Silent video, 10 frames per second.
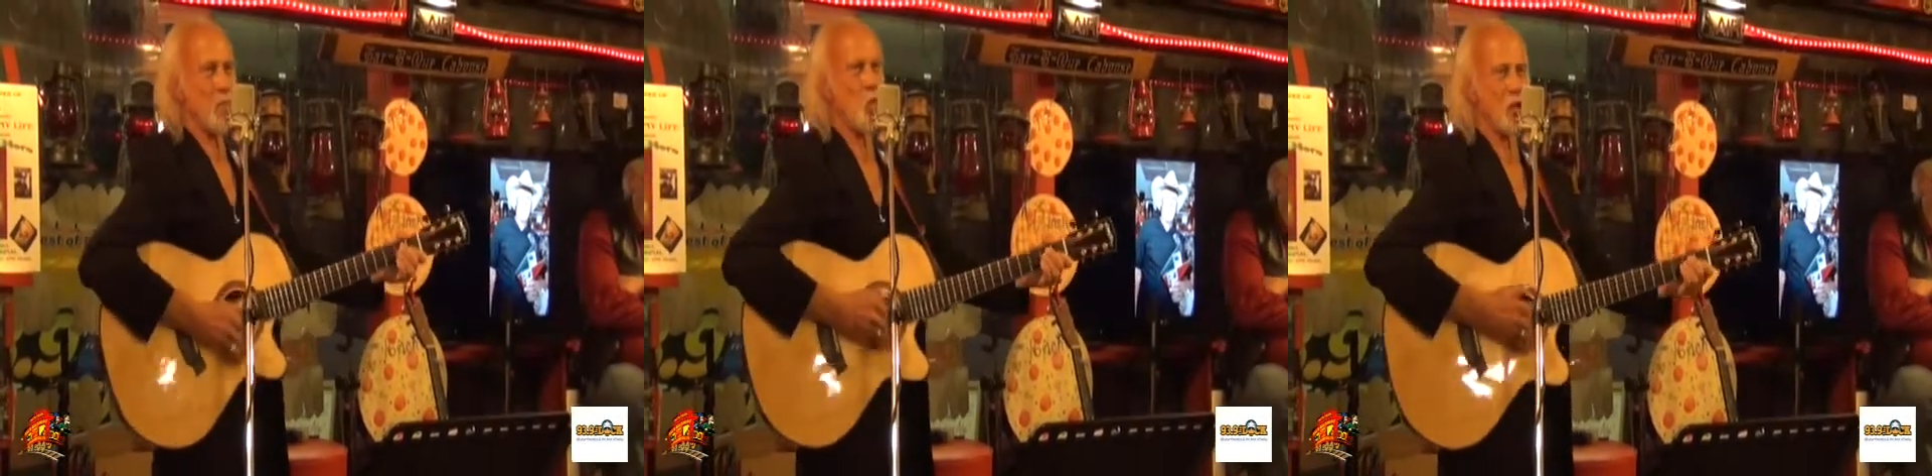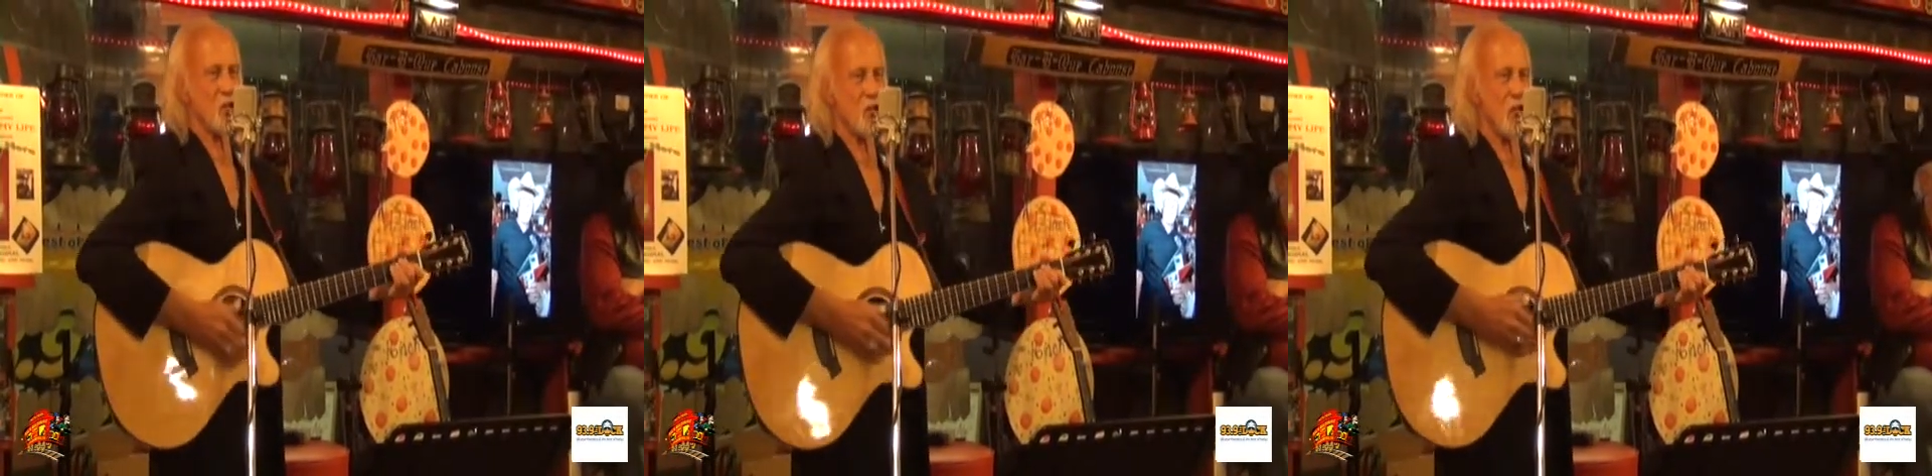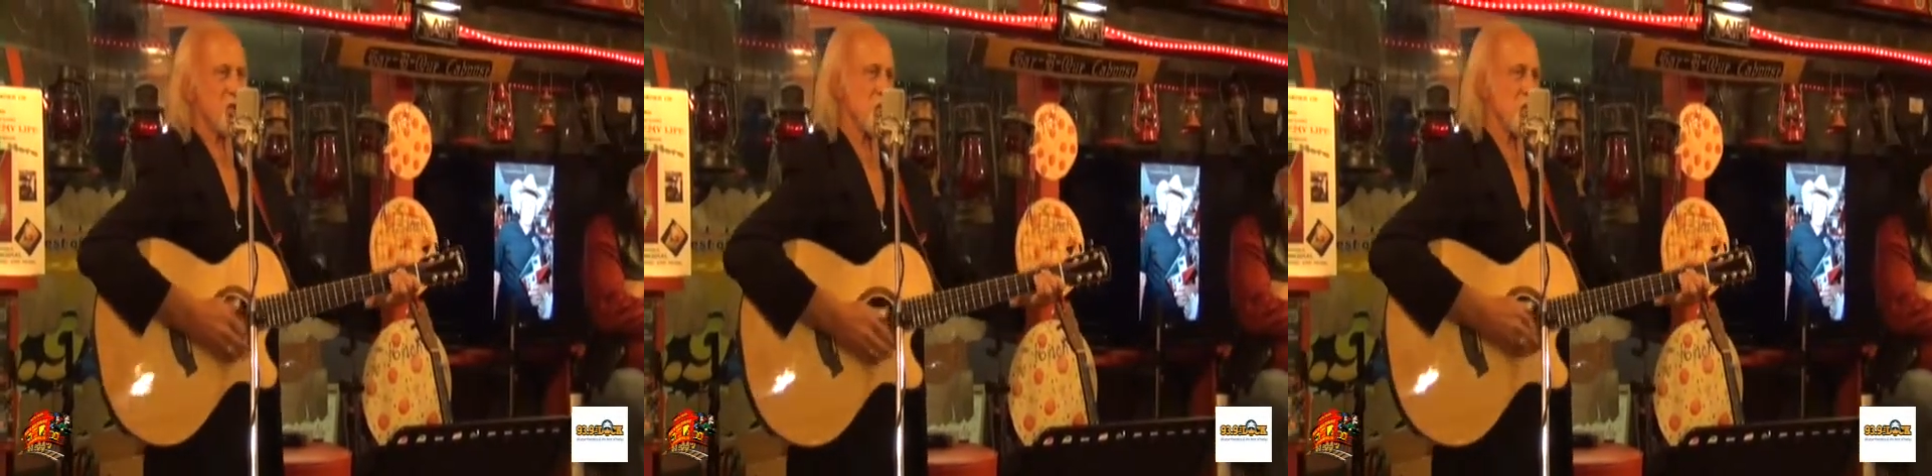But what it
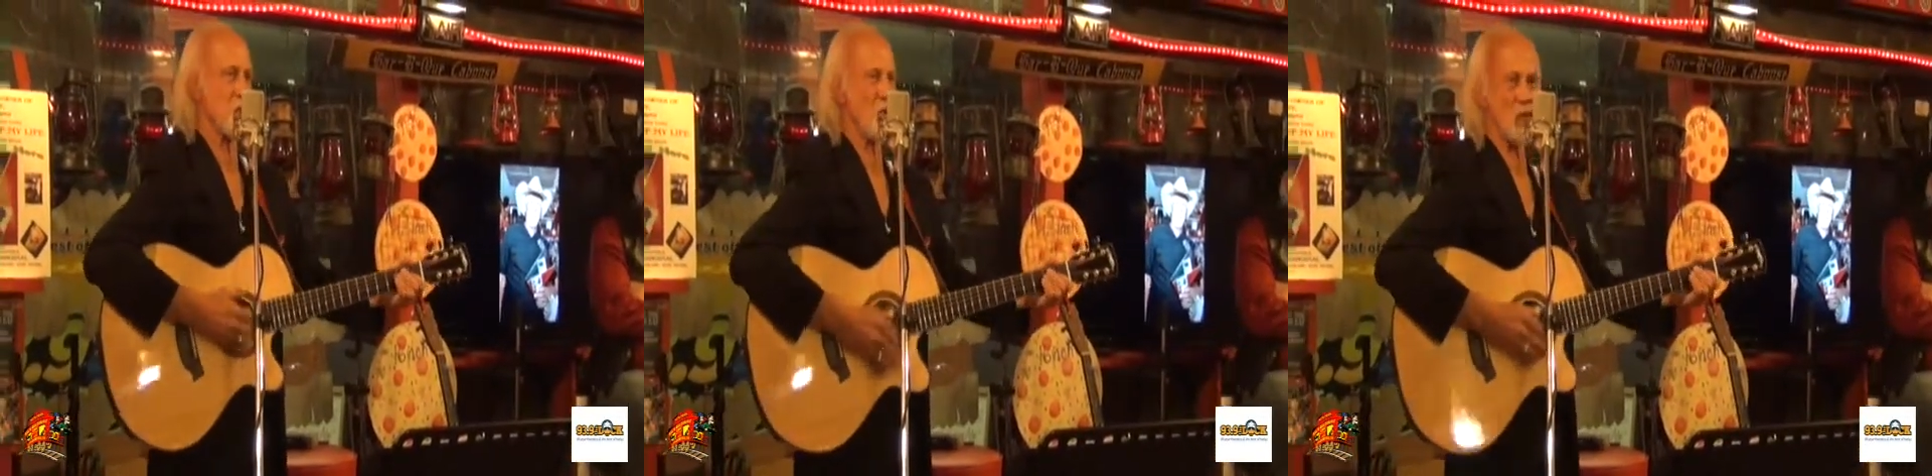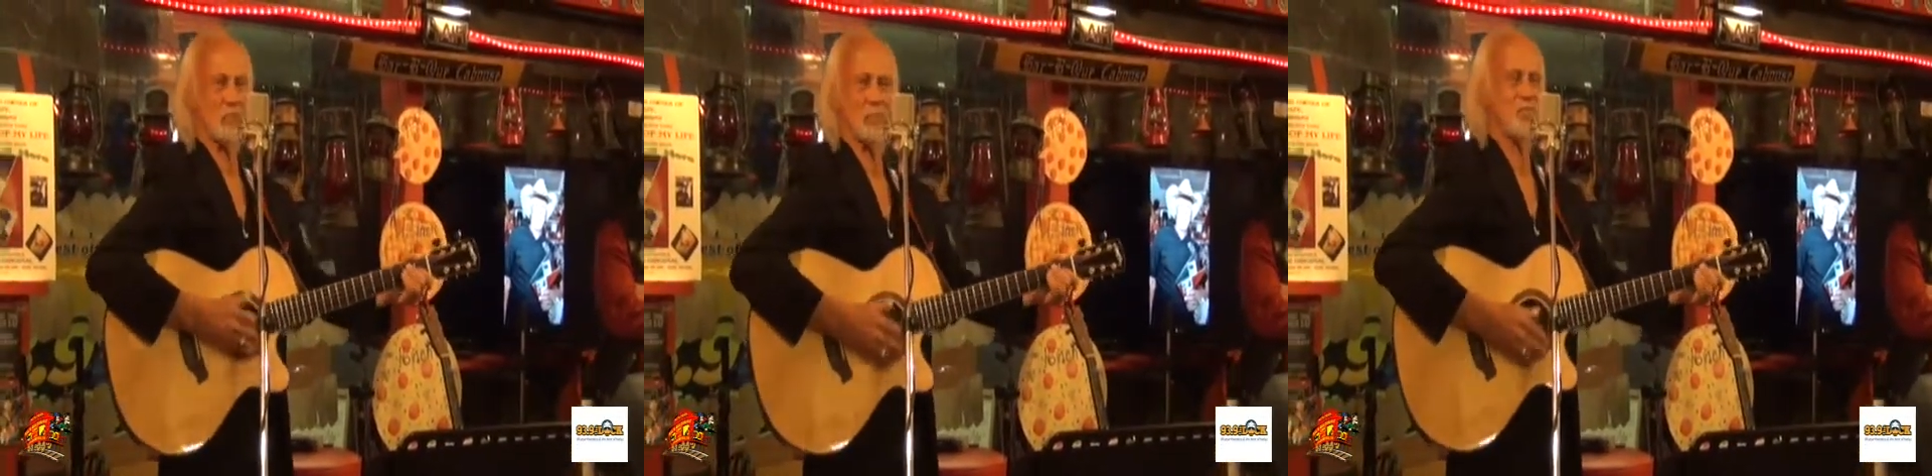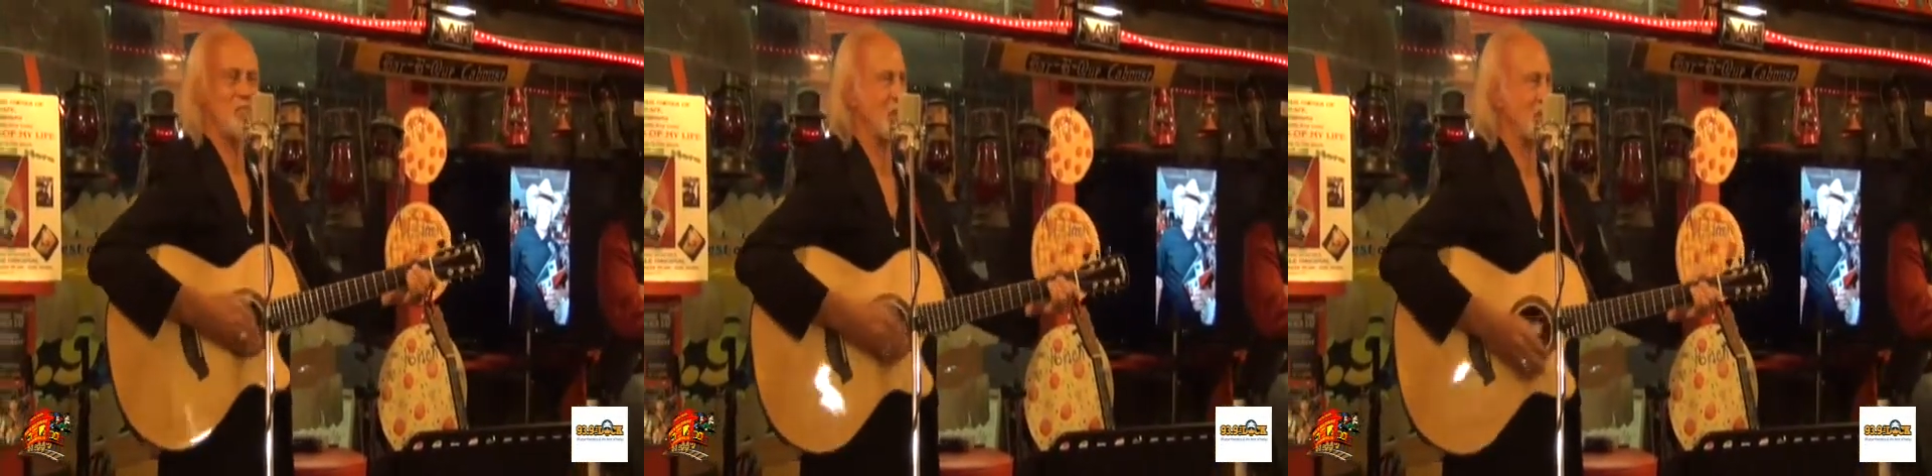says in the song
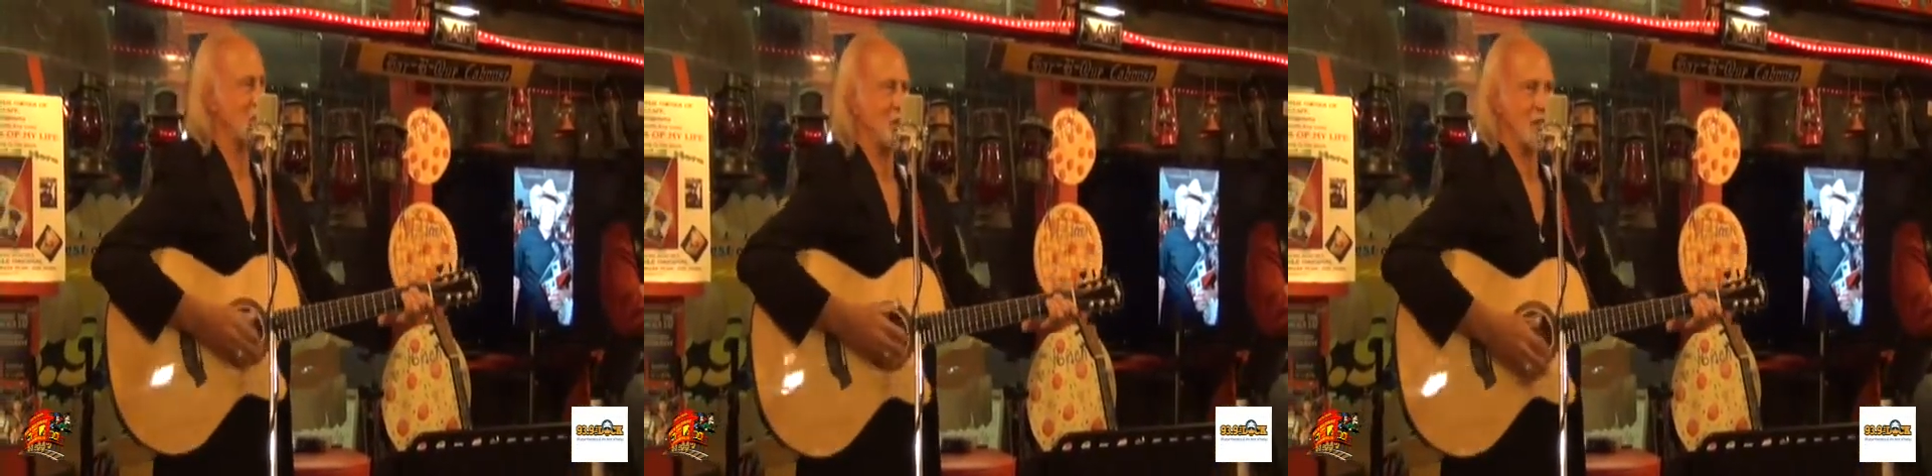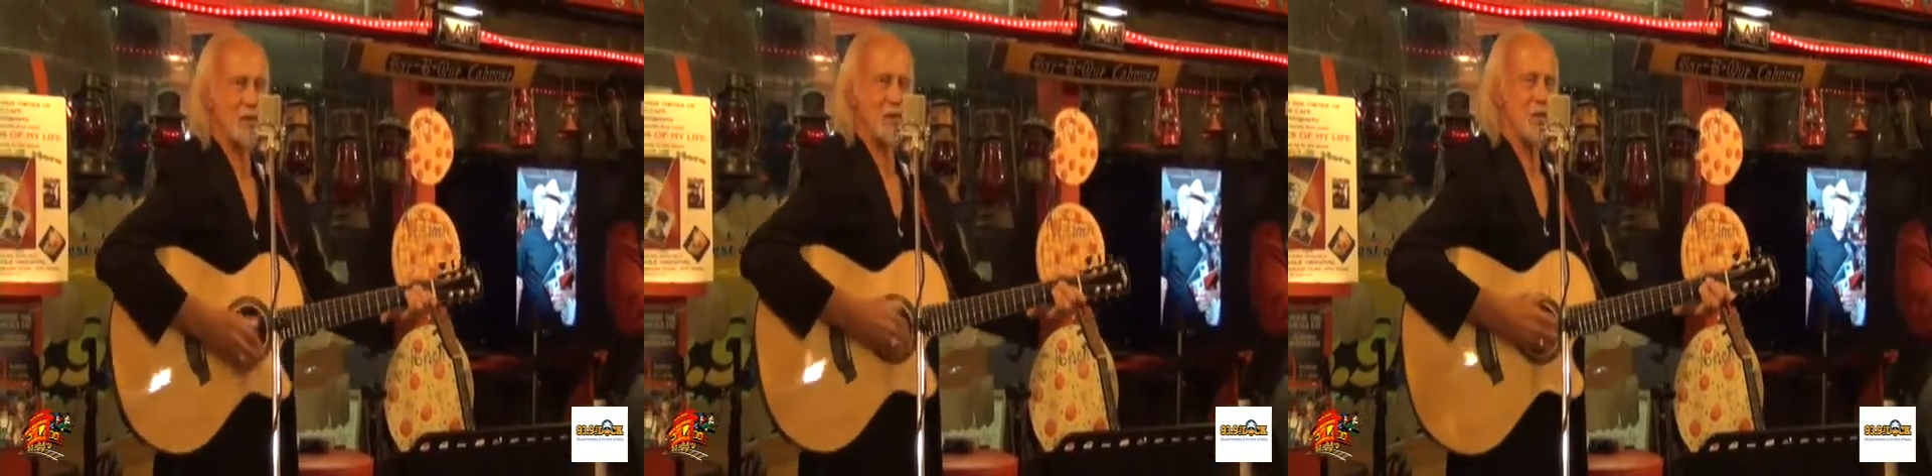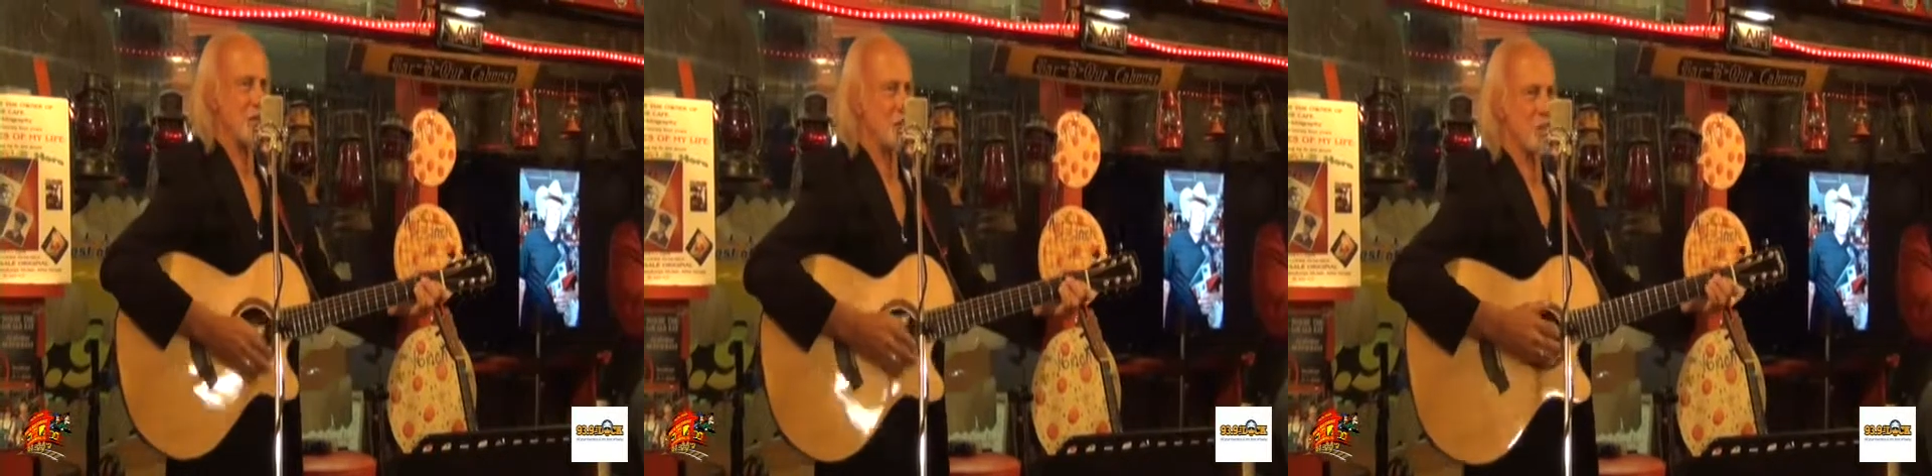
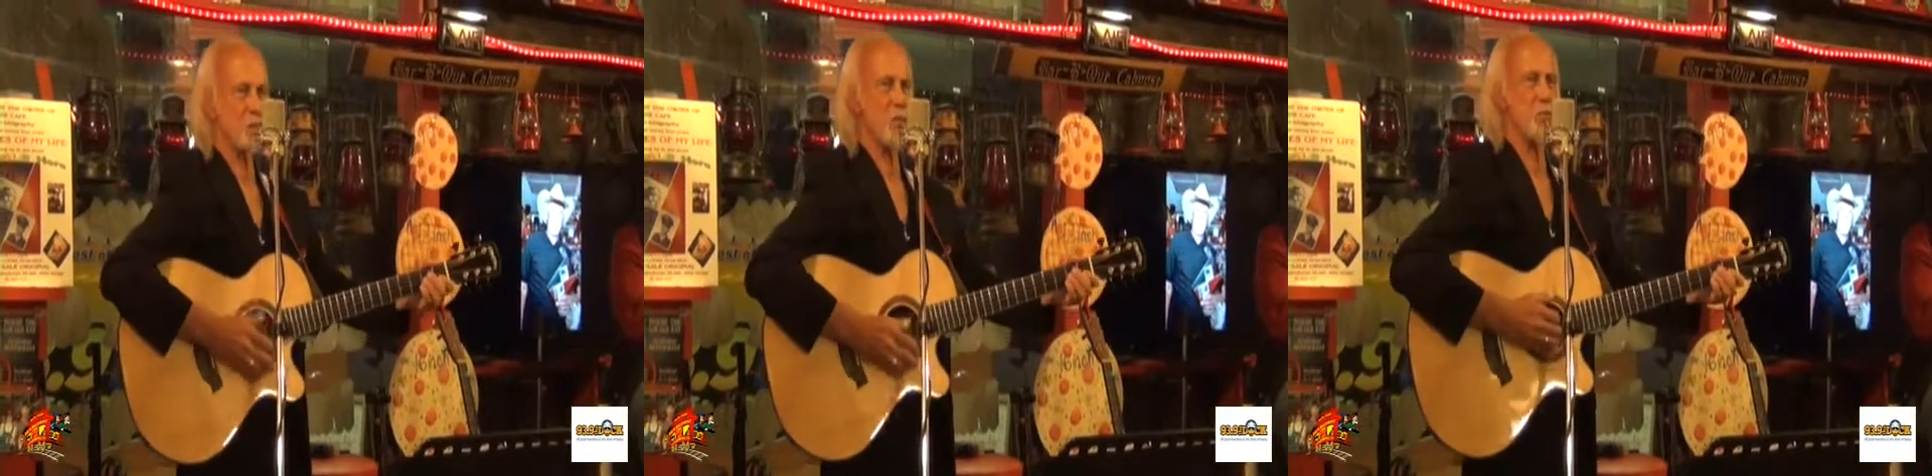just